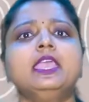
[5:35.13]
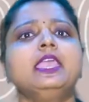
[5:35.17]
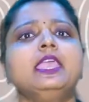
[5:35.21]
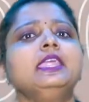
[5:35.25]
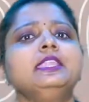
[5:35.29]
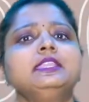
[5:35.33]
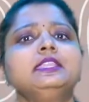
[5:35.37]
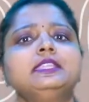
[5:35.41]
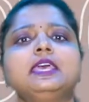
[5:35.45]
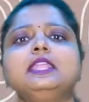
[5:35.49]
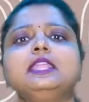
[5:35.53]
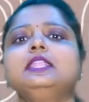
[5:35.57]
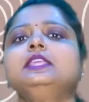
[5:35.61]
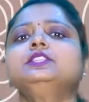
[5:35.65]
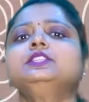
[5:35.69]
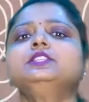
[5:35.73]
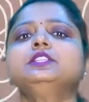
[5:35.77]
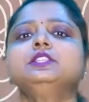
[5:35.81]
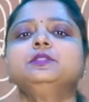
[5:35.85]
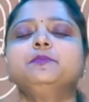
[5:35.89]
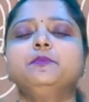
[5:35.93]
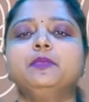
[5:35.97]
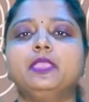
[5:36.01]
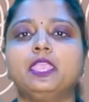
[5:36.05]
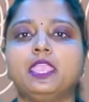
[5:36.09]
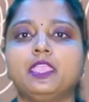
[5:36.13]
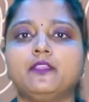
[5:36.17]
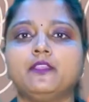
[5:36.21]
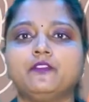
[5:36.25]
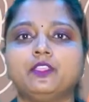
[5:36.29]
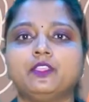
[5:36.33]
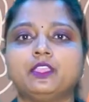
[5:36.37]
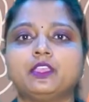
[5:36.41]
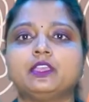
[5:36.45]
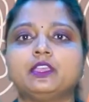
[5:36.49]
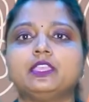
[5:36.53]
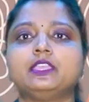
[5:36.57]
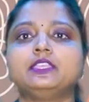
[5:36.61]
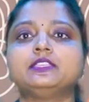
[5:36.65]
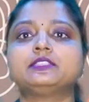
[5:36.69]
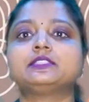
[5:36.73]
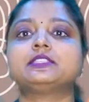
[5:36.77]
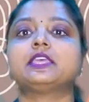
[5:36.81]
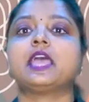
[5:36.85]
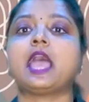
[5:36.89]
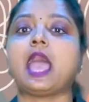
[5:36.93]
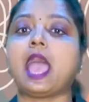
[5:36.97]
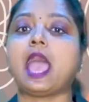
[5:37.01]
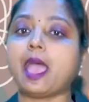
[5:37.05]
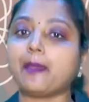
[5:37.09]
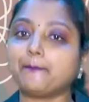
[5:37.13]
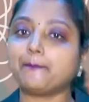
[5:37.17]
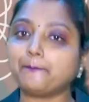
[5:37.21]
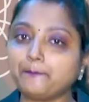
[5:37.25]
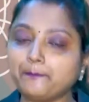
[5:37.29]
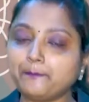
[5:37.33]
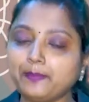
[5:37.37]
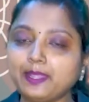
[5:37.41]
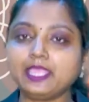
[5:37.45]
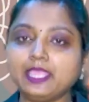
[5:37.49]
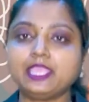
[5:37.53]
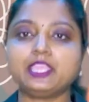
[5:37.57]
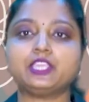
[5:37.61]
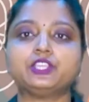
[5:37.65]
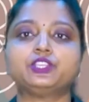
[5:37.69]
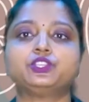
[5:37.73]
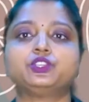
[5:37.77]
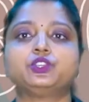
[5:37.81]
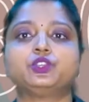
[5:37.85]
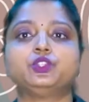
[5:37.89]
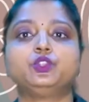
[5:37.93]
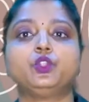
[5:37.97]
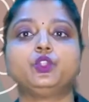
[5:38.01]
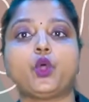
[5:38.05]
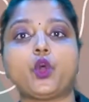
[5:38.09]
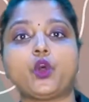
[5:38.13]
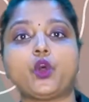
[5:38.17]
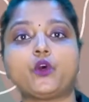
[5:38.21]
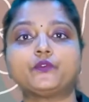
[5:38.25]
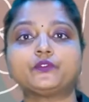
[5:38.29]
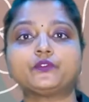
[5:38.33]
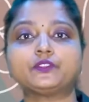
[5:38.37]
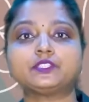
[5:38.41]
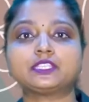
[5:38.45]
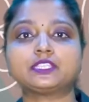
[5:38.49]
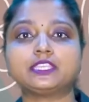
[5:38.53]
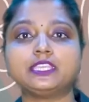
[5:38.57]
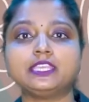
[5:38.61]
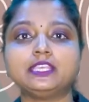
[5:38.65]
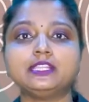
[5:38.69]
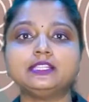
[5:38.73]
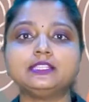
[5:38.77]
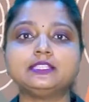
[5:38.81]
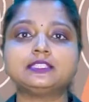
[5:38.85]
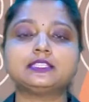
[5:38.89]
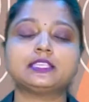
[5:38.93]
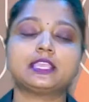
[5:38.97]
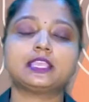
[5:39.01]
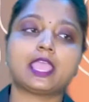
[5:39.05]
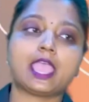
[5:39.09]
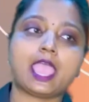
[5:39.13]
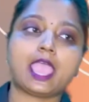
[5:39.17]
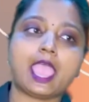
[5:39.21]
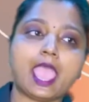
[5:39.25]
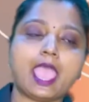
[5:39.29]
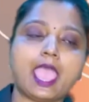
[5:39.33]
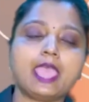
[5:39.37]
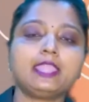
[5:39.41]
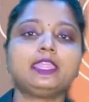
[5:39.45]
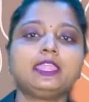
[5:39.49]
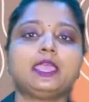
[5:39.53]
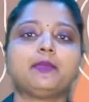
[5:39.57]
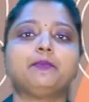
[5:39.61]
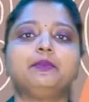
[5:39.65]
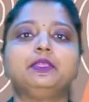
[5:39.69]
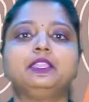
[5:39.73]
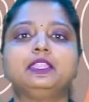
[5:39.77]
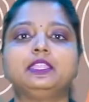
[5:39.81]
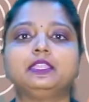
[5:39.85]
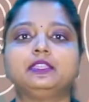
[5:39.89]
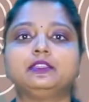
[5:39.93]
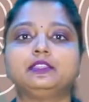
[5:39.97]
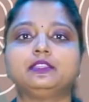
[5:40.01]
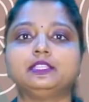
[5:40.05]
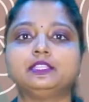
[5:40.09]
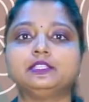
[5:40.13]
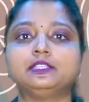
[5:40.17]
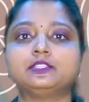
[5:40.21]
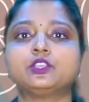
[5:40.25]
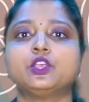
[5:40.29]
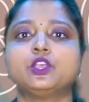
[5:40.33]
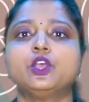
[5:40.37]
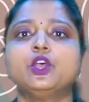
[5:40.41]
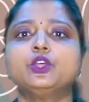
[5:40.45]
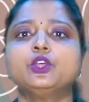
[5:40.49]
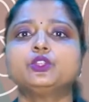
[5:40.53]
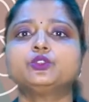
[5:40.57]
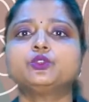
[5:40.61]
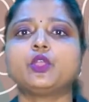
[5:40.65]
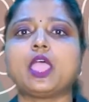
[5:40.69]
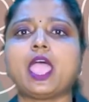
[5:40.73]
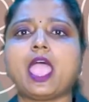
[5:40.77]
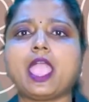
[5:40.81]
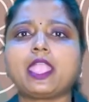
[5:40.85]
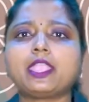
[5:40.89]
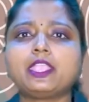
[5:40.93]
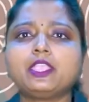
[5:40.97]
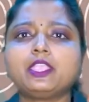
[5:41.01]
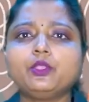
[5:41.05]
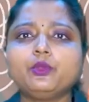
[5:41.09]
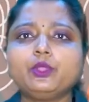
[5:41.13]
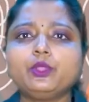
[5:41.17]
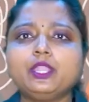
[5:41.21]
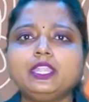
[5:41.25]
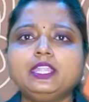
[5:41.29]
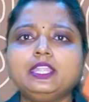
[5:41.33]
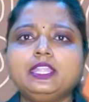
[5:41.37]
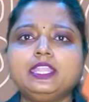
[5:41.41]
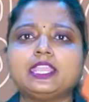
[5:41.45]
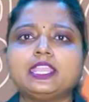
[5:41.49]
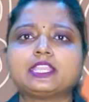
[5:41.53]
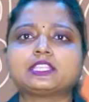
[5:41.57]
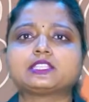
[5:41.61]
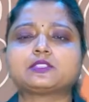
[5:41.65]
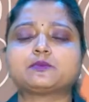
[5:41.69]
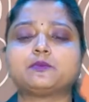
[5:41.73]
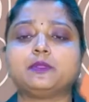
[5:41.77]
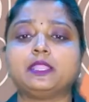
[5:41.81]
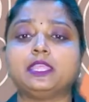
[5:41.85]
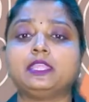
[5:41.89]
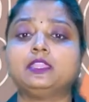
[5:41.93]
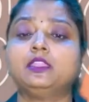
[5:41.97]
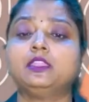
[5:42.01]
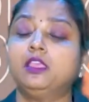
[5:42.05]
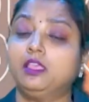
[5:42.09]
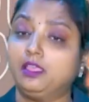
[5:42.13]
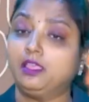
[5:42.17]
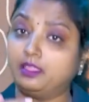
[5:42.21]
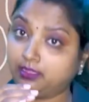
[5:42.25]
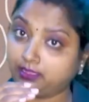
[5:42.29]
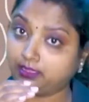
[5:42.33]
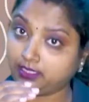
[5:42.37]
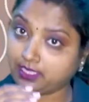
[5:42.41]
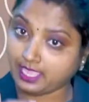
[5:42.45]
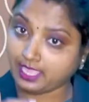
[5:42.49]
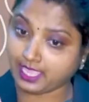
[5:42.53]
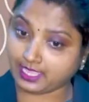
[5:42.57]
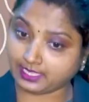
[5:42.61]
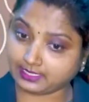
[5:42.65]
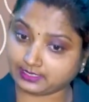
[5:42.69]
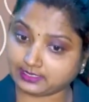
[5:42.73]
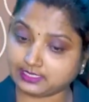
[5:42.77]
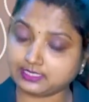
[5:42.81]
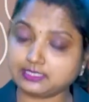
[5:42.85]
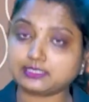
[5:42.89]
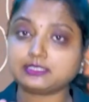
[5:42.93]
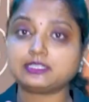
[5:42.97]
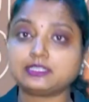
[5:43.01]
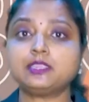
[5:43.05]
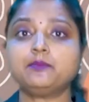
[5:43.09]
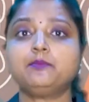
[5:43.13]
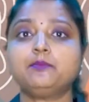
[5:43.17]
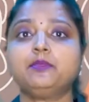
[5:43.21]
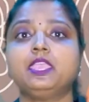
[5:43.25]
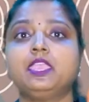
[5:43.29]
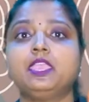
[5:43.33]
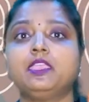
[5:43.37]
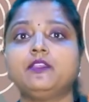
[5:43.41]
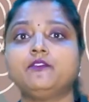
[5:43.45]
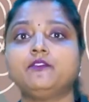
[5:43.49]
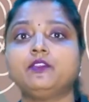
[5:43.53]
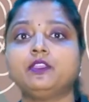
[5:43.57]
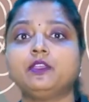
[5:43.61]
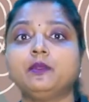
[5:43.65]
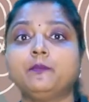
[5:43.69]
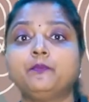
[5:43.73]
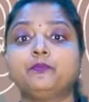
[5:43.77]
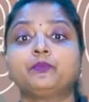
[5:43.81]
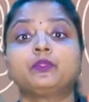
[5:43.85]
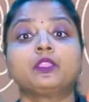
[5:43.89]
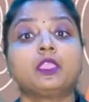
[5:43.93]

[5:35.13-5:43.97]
Intelligent behavior is the application of skills and abilities to accurately explain the existing behavior,